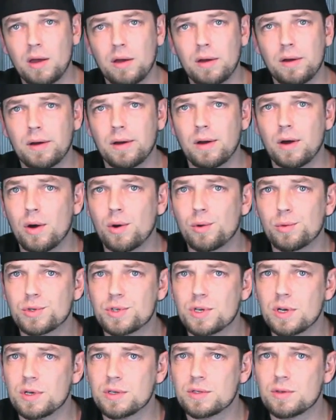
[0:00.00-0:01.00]
uh,
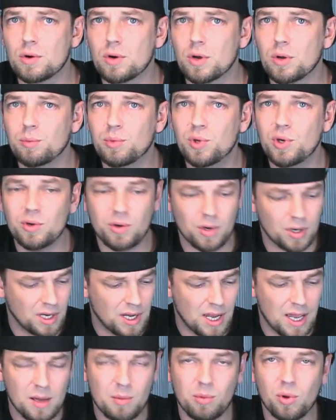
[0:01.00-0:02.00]
hoses or computer
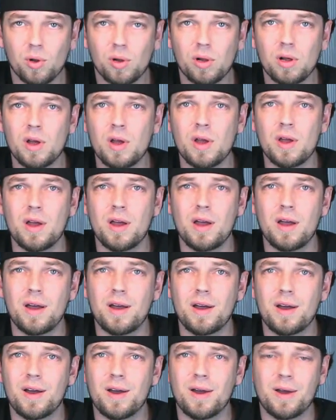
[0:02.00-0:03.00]
cable
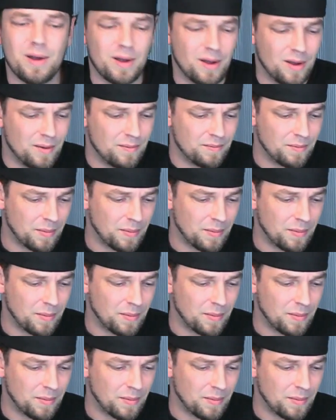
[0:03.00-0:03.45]
uh,